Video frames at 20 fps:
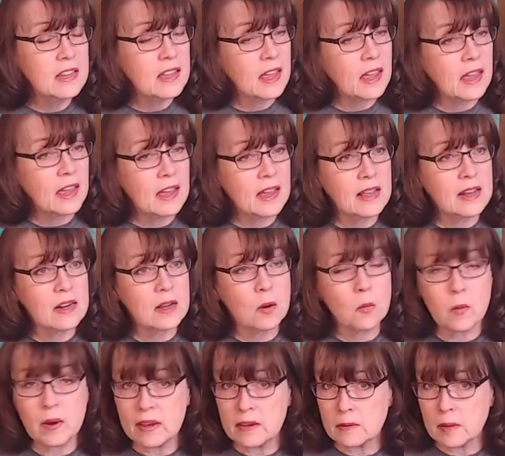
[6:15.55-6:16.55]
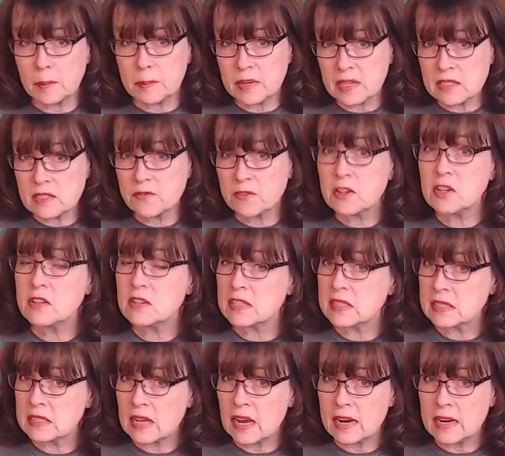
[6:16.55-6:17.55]
and a way a place for you to
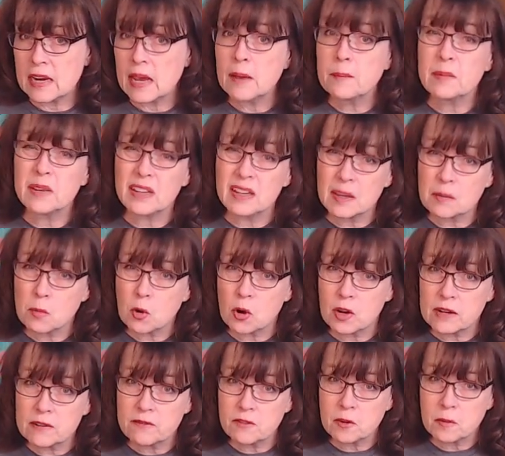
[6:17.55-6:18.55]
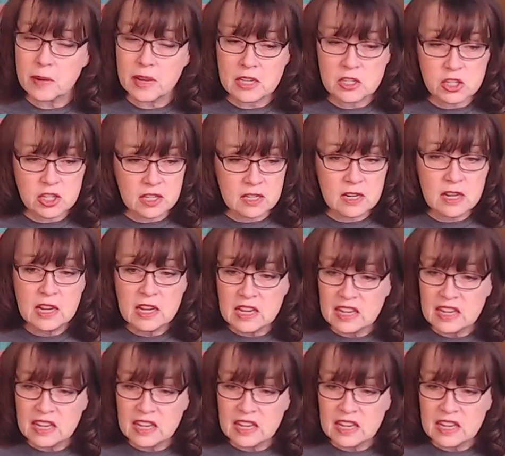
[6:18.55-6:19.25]
sign up and get more information.